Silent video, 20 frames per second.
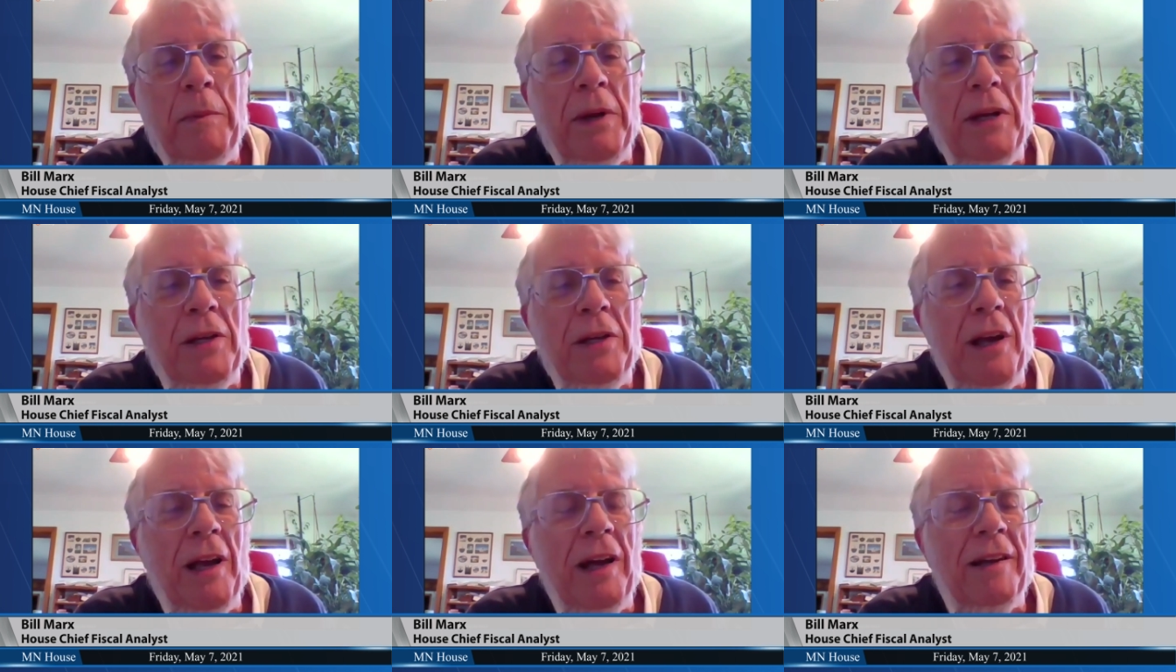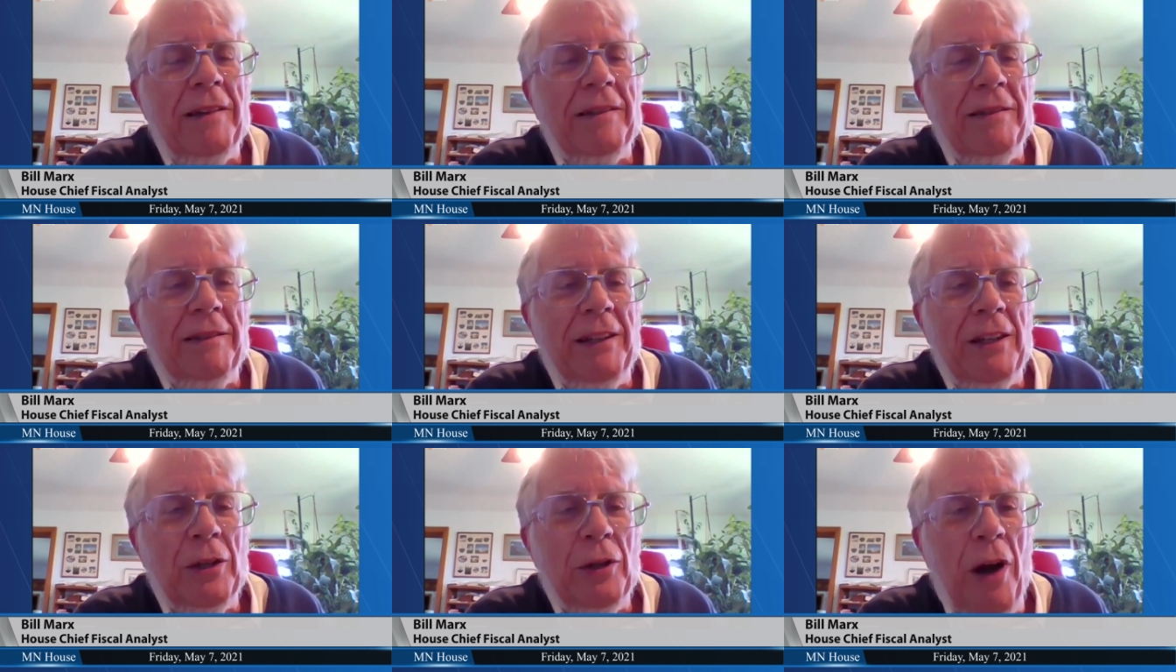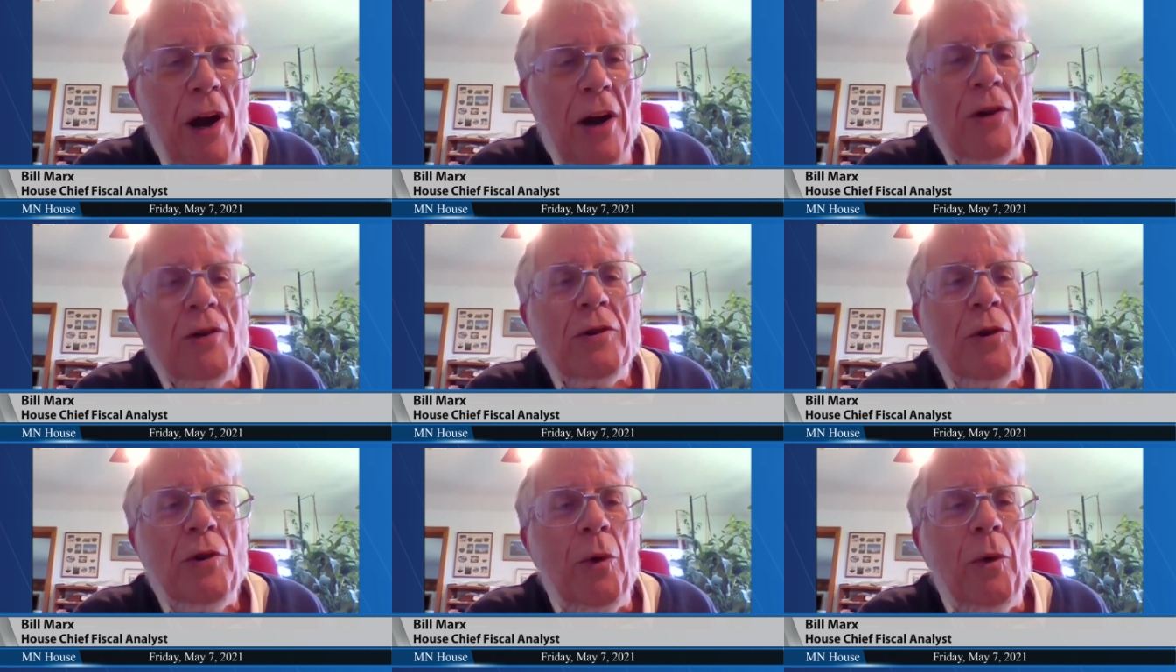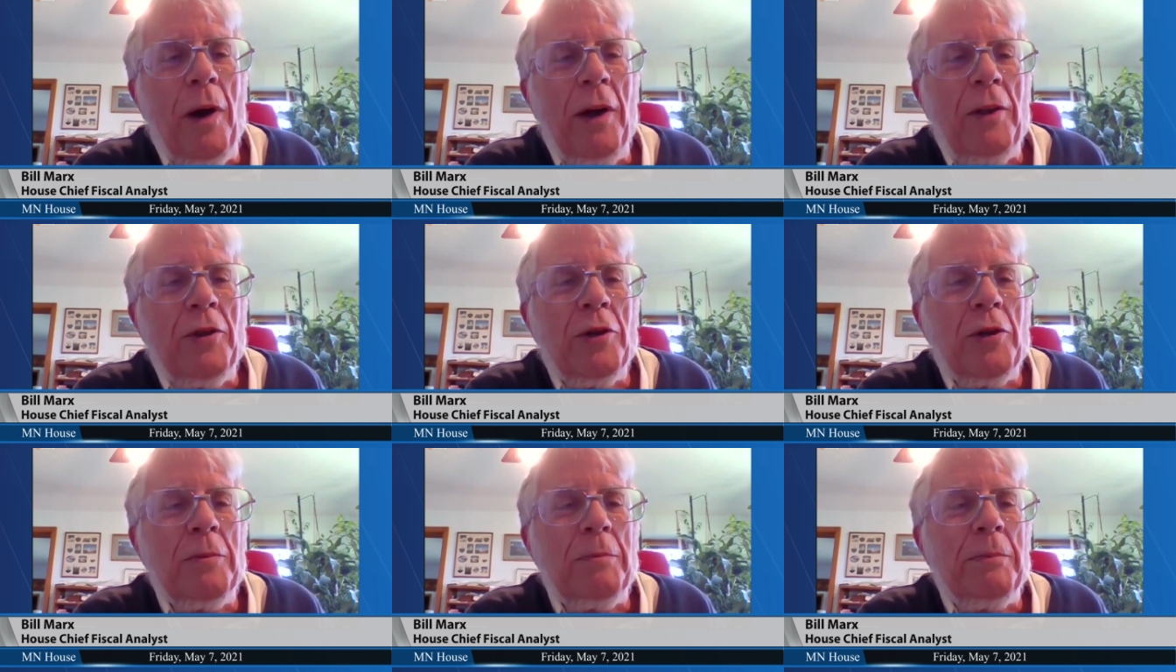be there are no
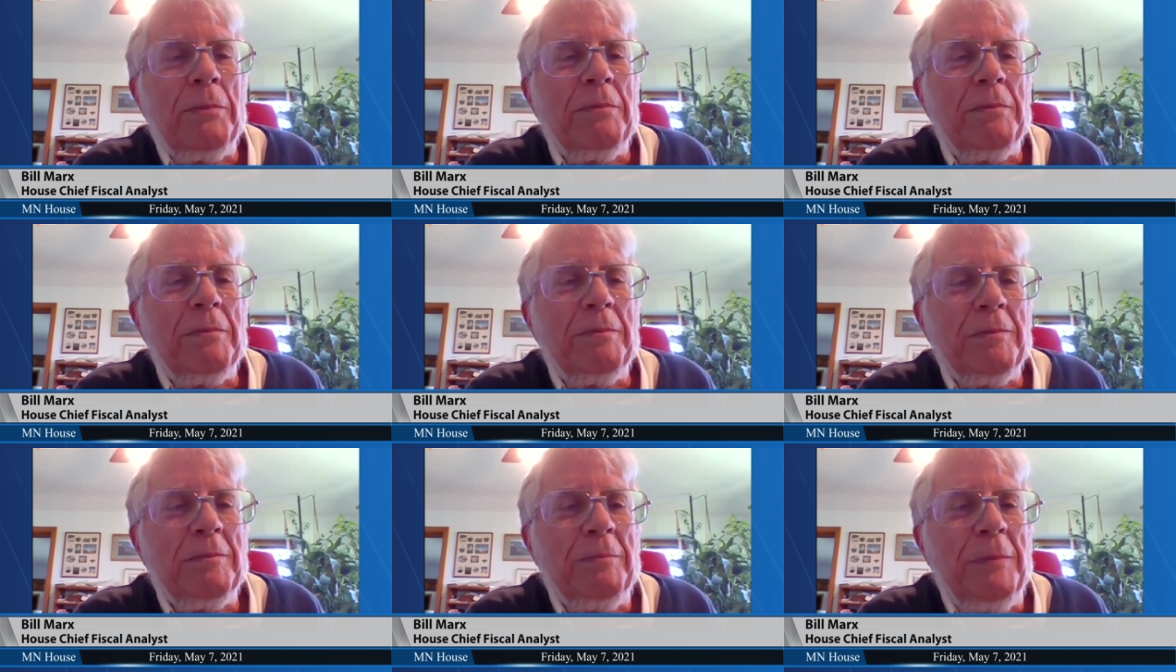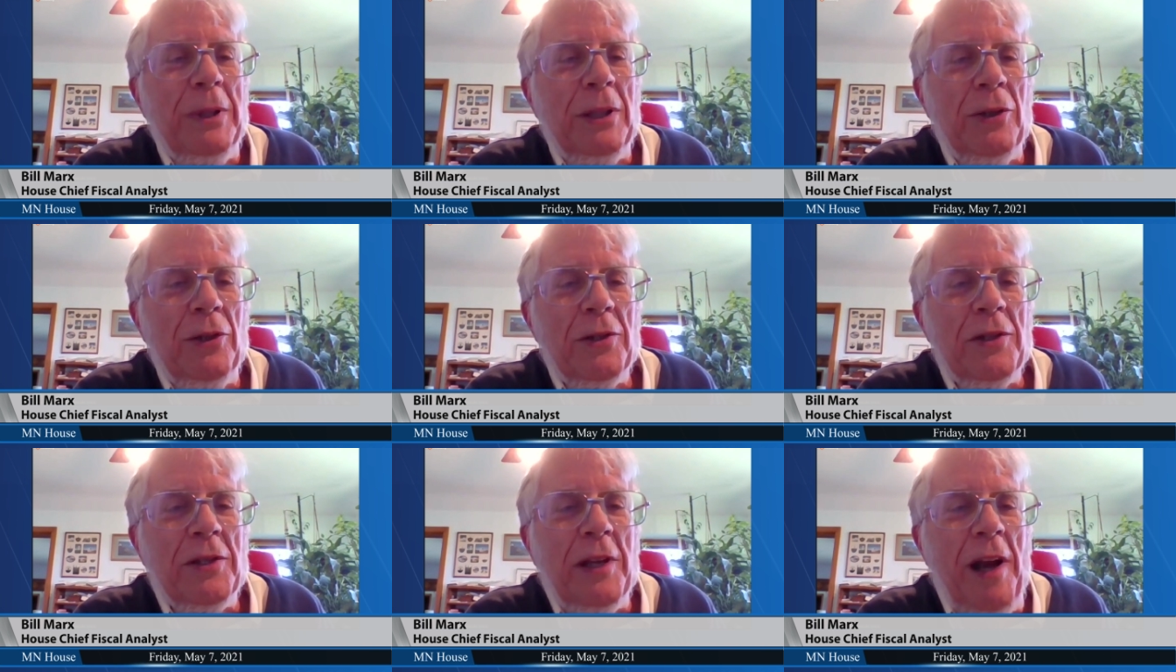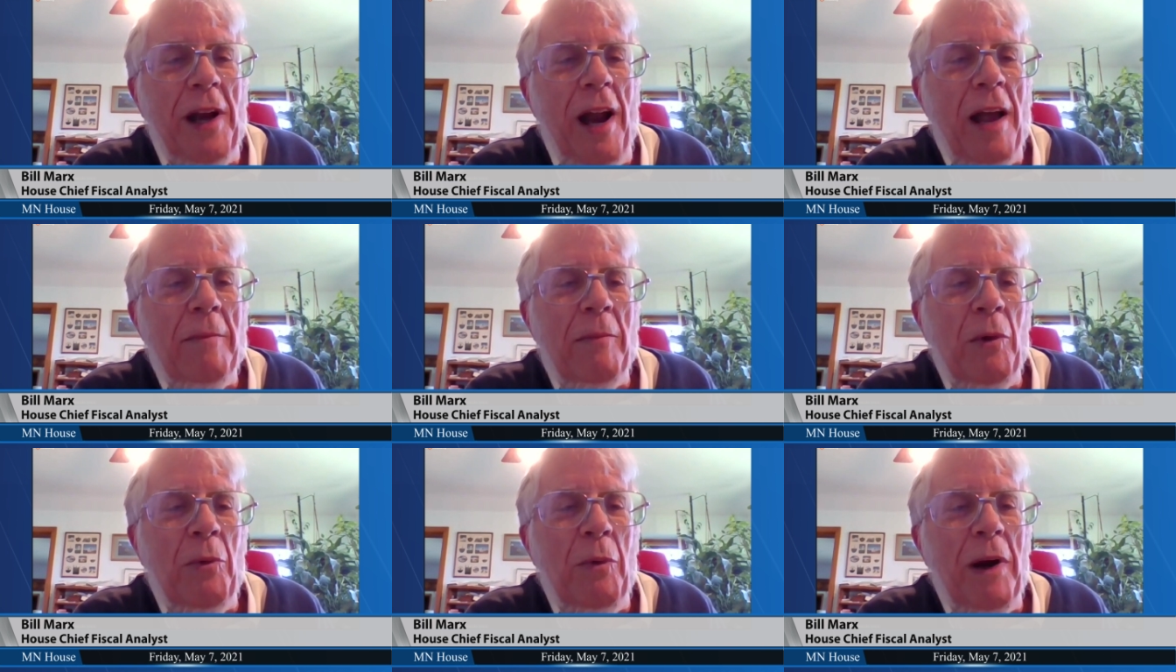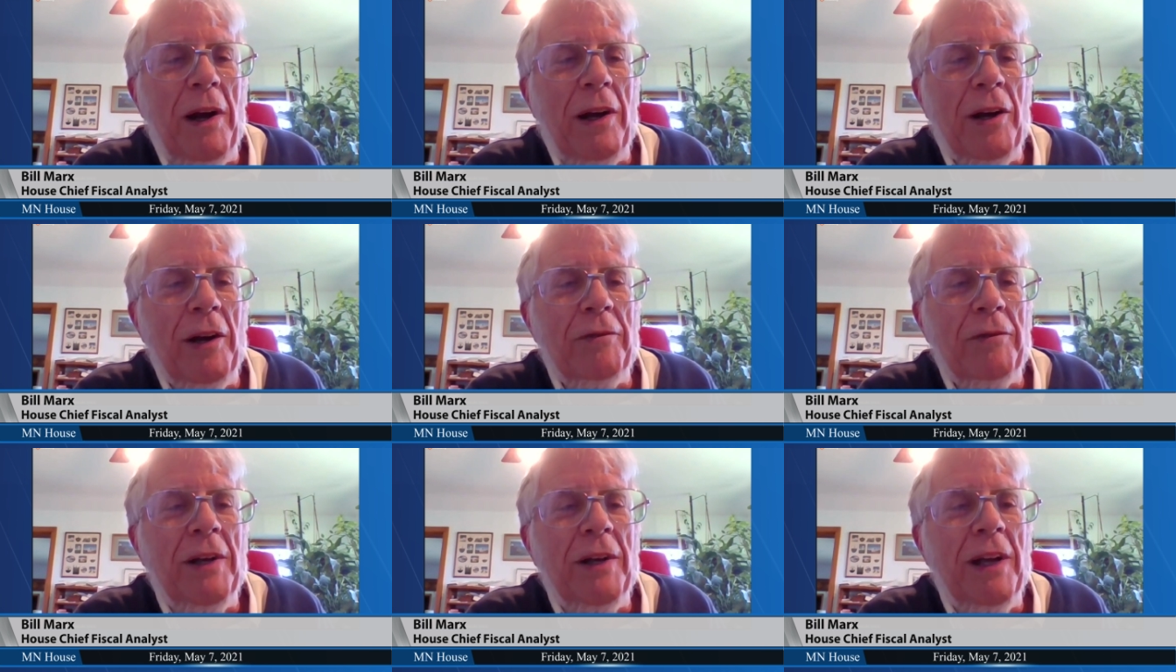other bills that I'm
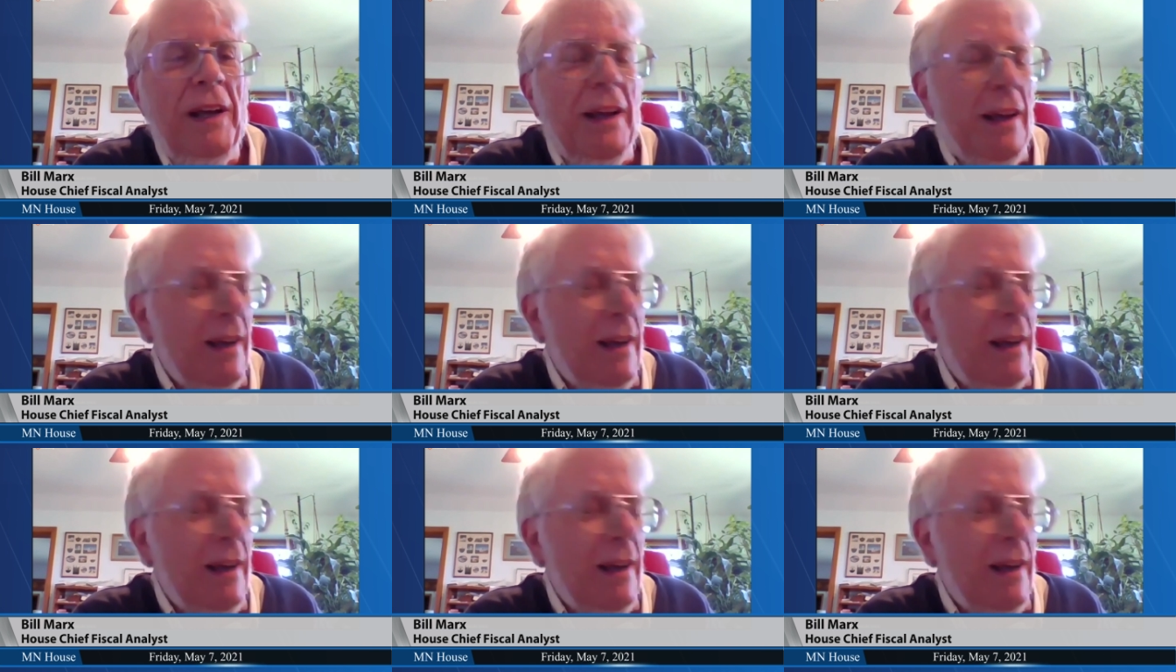aware of.